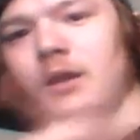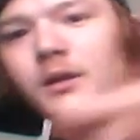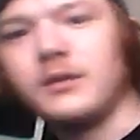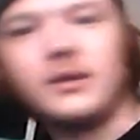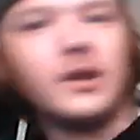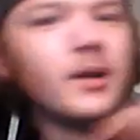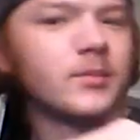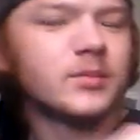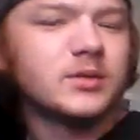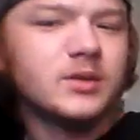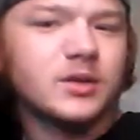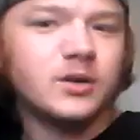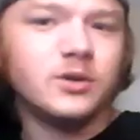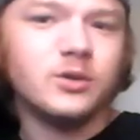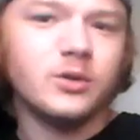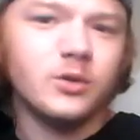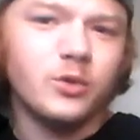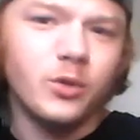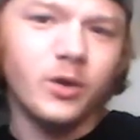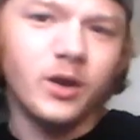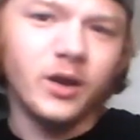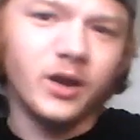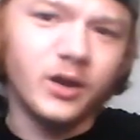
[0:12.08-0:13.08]
Now I'm just going to
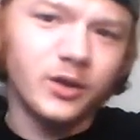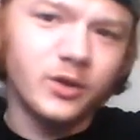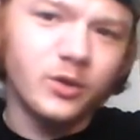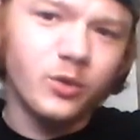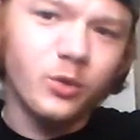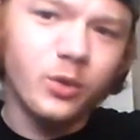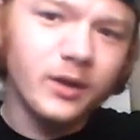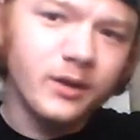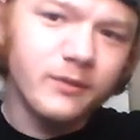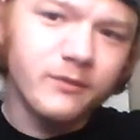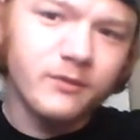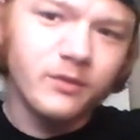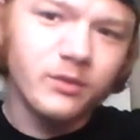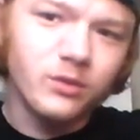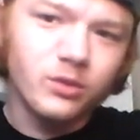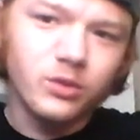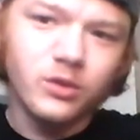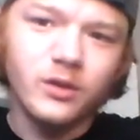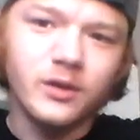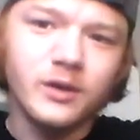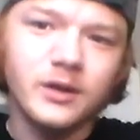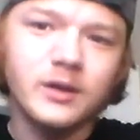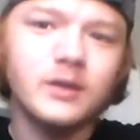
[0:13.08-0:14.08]
do a quick
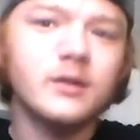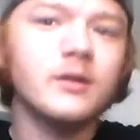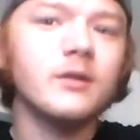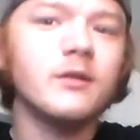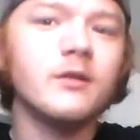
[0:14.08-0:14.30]
look